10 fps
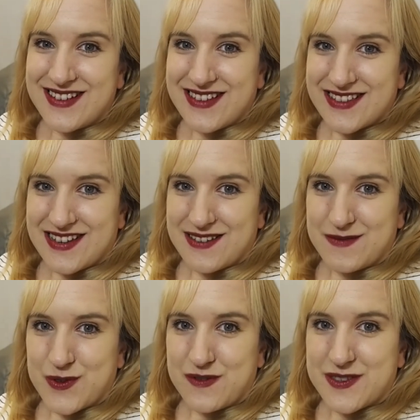as a
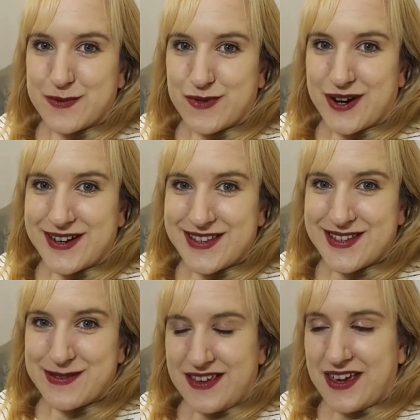sort of
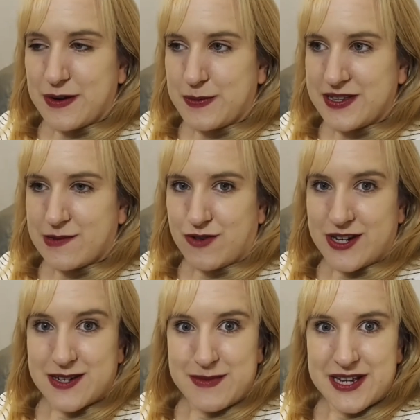surprise. Yeah, I'll be
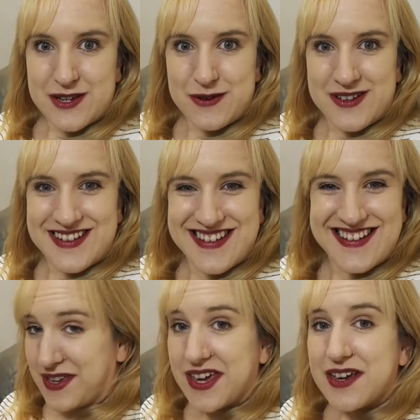surprised to meet too.
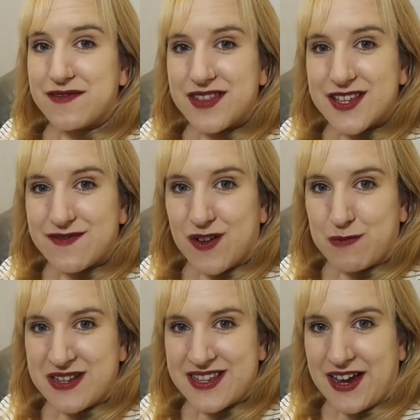But yeah, for this
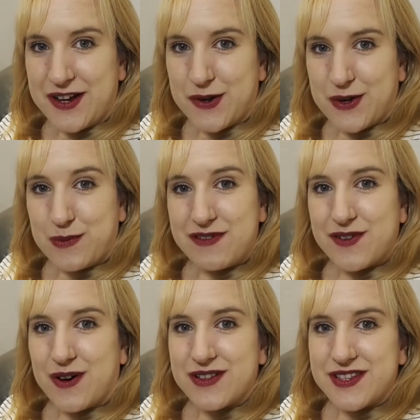Vlogmas, I know that we've
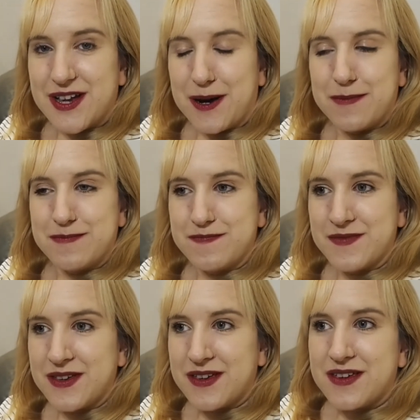got some
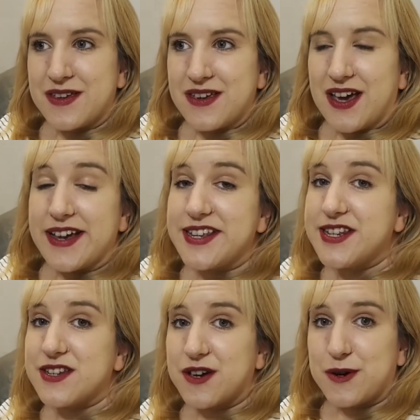I
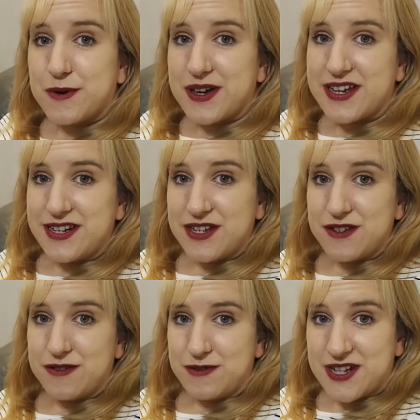need to go
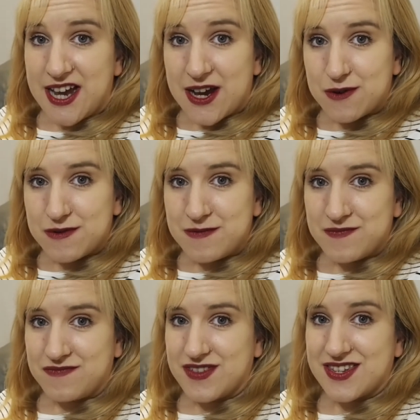into town
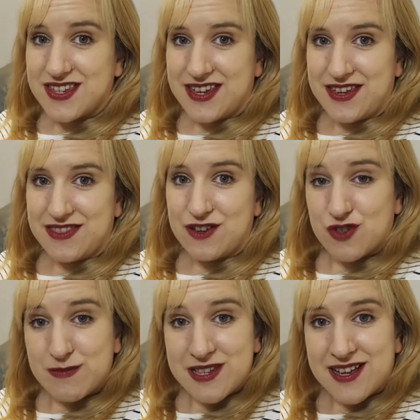to see the
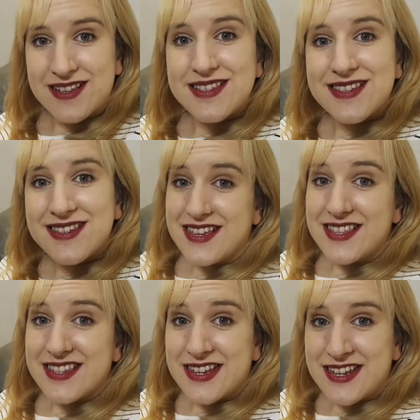Christmas lights in the
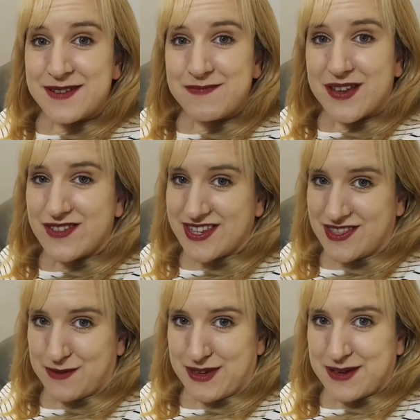city. I haven't seen
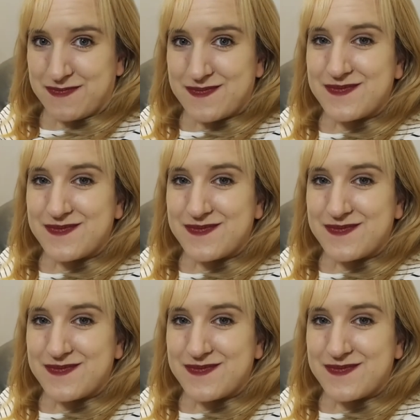them yet.